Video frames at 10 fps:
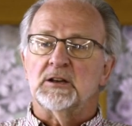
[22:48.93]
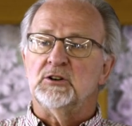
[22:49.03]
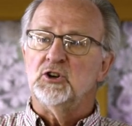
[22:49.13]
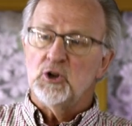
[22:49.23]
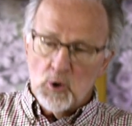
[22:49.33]

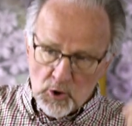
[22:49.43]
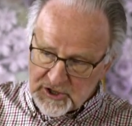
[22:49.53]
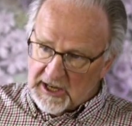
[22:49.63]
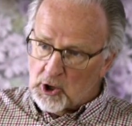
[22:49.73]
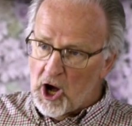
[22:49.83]
News
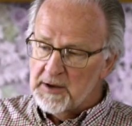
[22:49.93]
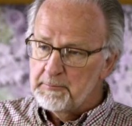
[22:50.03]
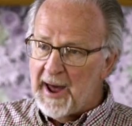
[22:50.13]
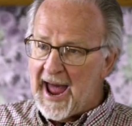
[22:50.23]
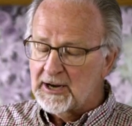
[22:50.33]
had
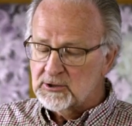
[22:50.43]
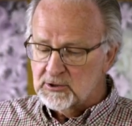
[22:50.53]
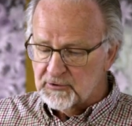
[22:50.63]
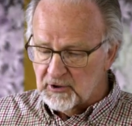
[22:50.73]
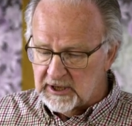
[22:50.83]
gotten back
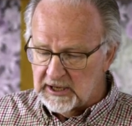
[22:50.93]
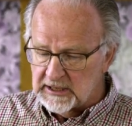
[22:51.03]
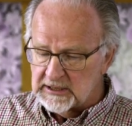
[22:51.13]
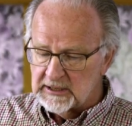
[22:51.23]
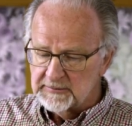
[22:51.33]
to the
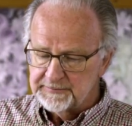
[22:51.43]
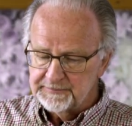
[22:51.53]
king.